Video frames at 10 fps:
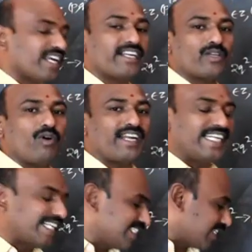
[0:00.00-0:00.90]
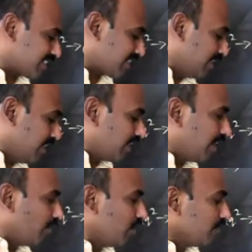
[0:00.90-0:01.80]
and q are integers.
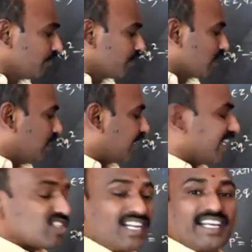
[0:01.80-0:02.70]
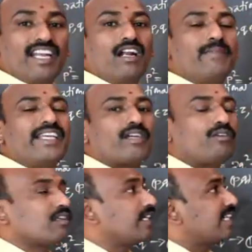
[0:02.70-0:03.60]
Therefore rational cannot be equal
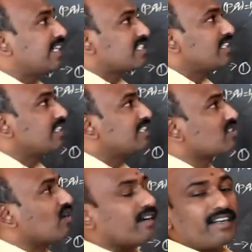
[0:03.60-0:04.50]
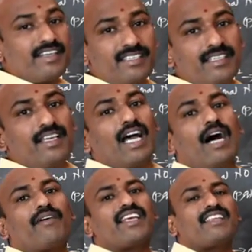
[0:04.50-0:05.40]
to irrational. This contradicts
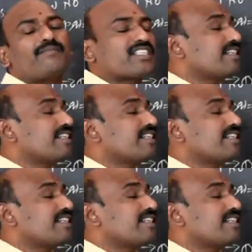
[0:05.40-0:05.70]
our assumption.